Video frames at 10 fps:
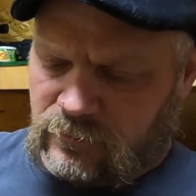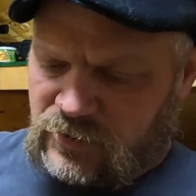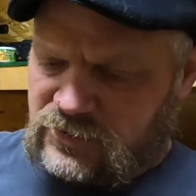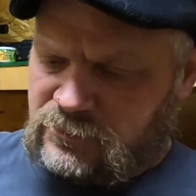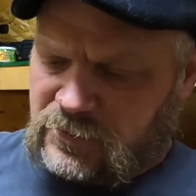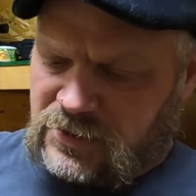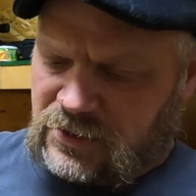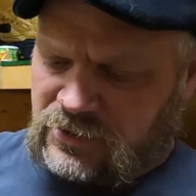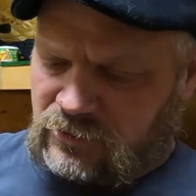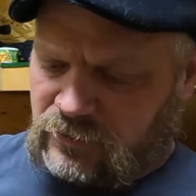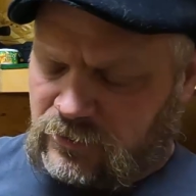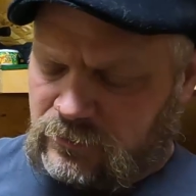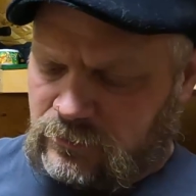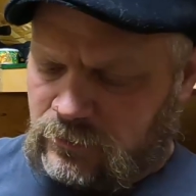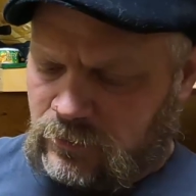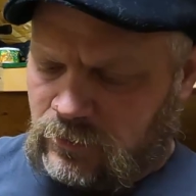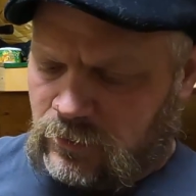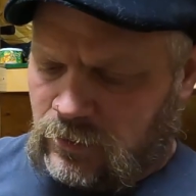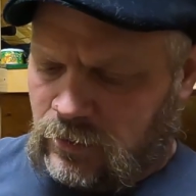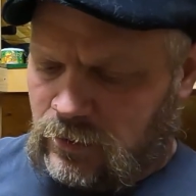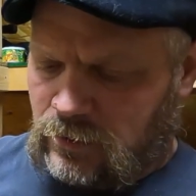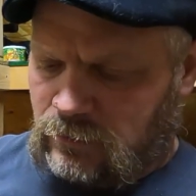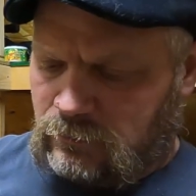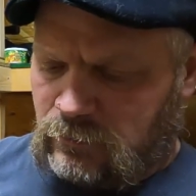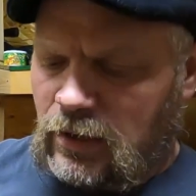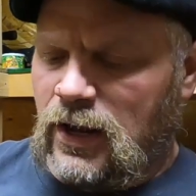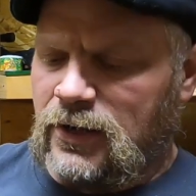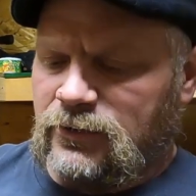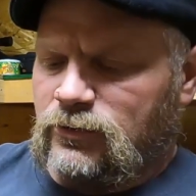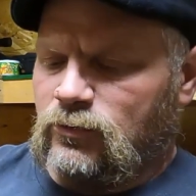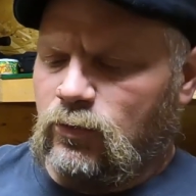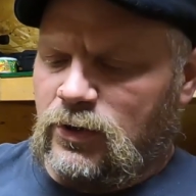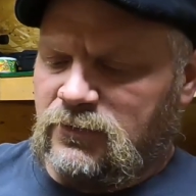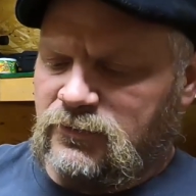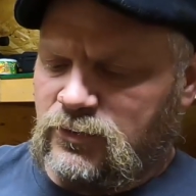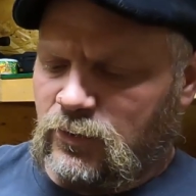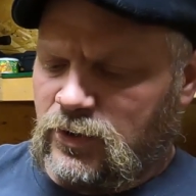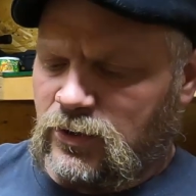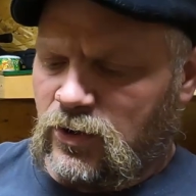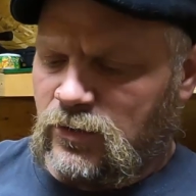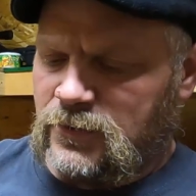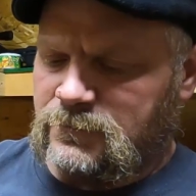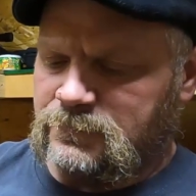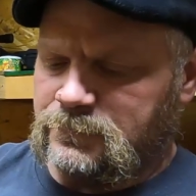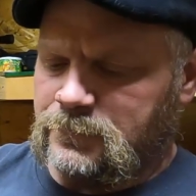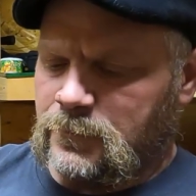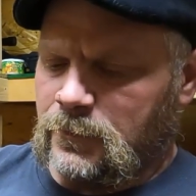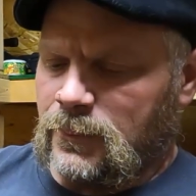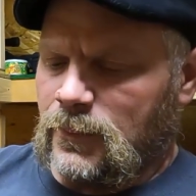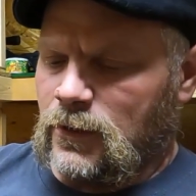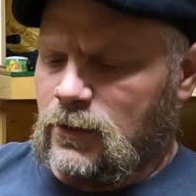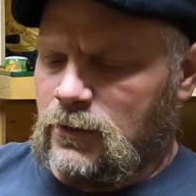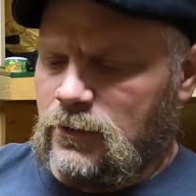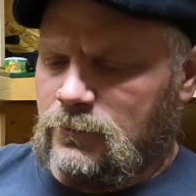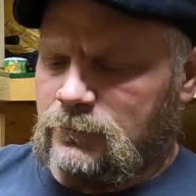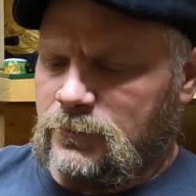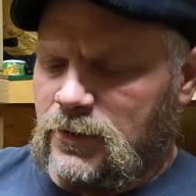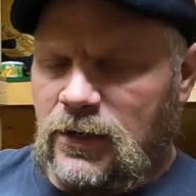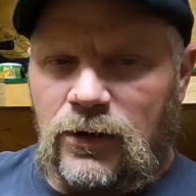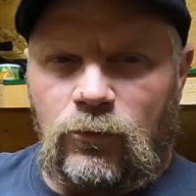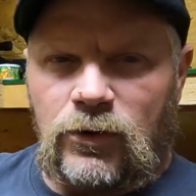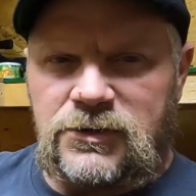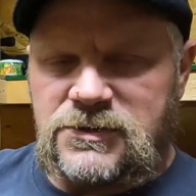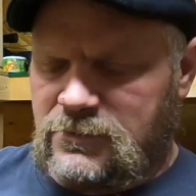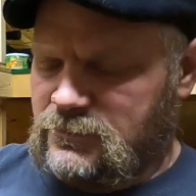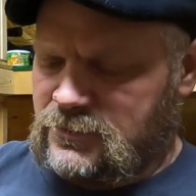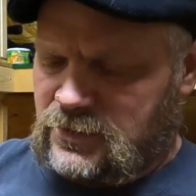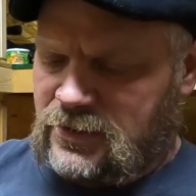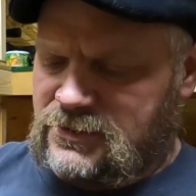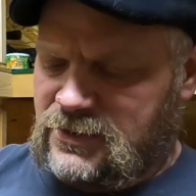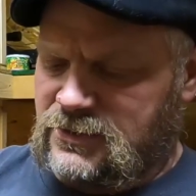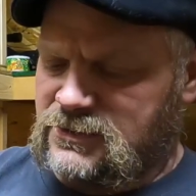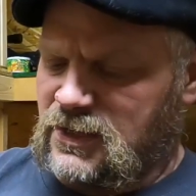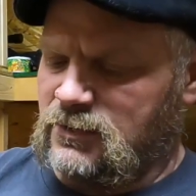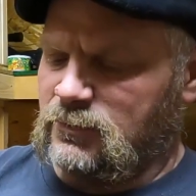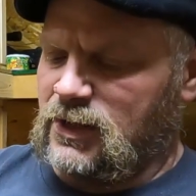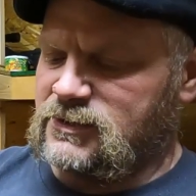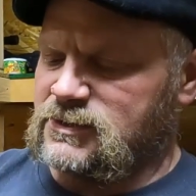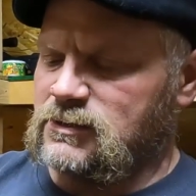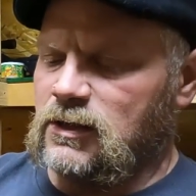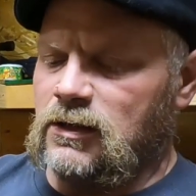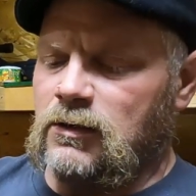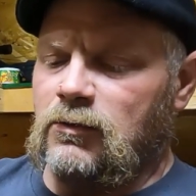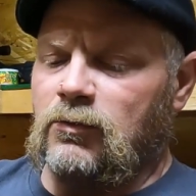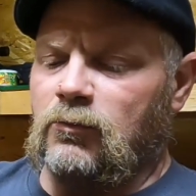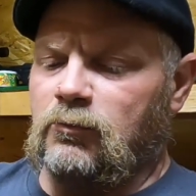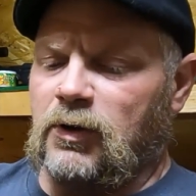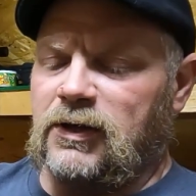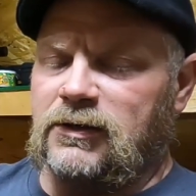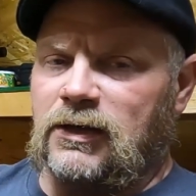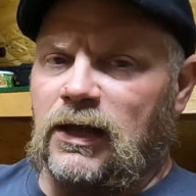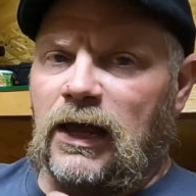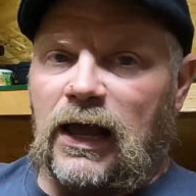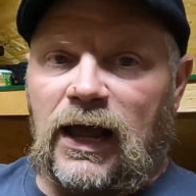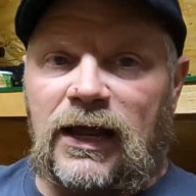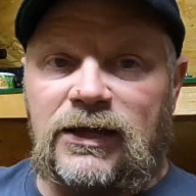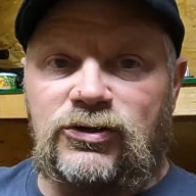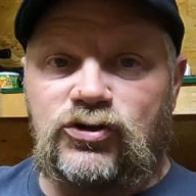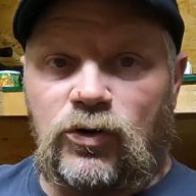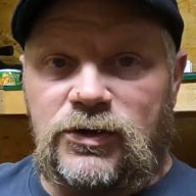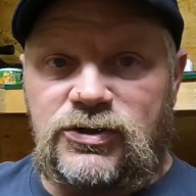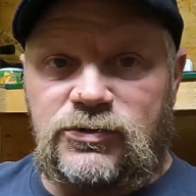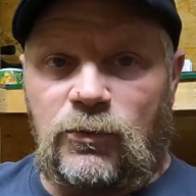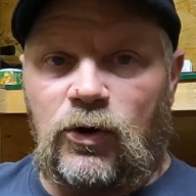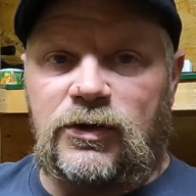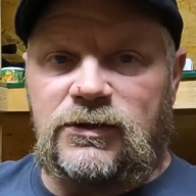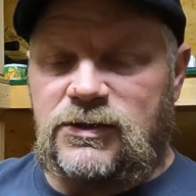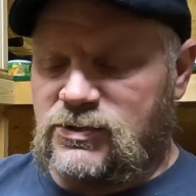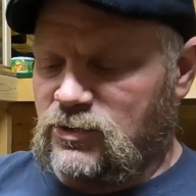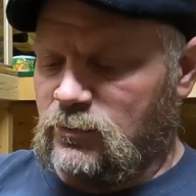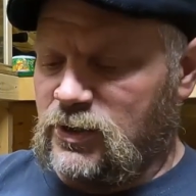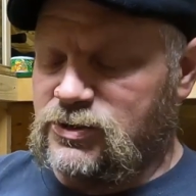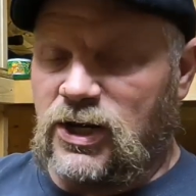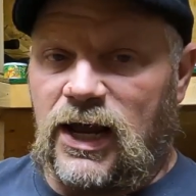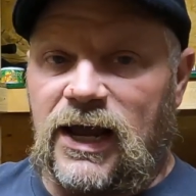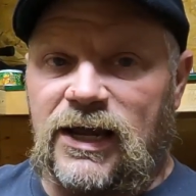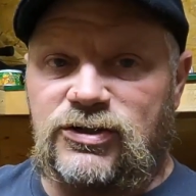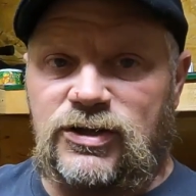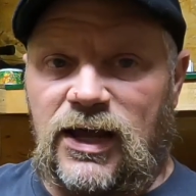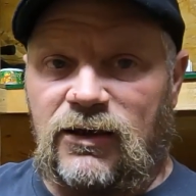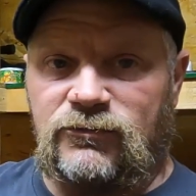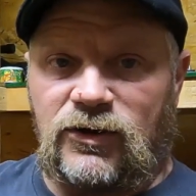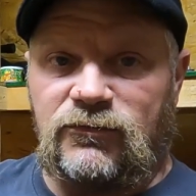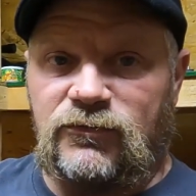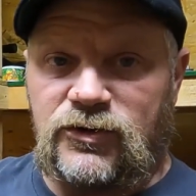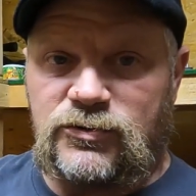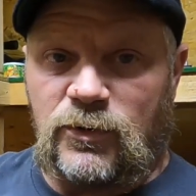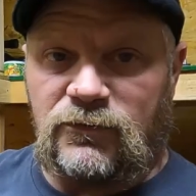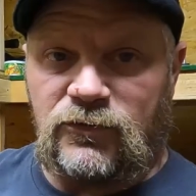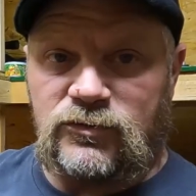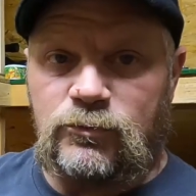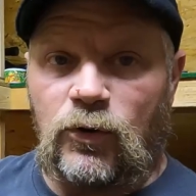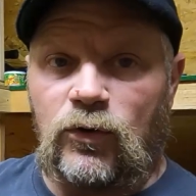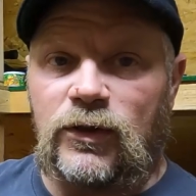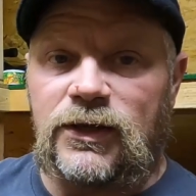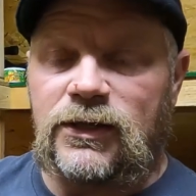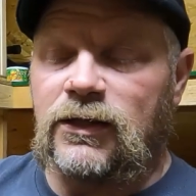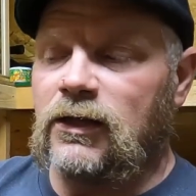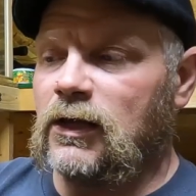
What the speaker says: This particular line, or whatever you want to call it. And I wanted something, like I said, sandblasted. But I enjoyed smoking this so much, I actually, after I finished my first bowl in it,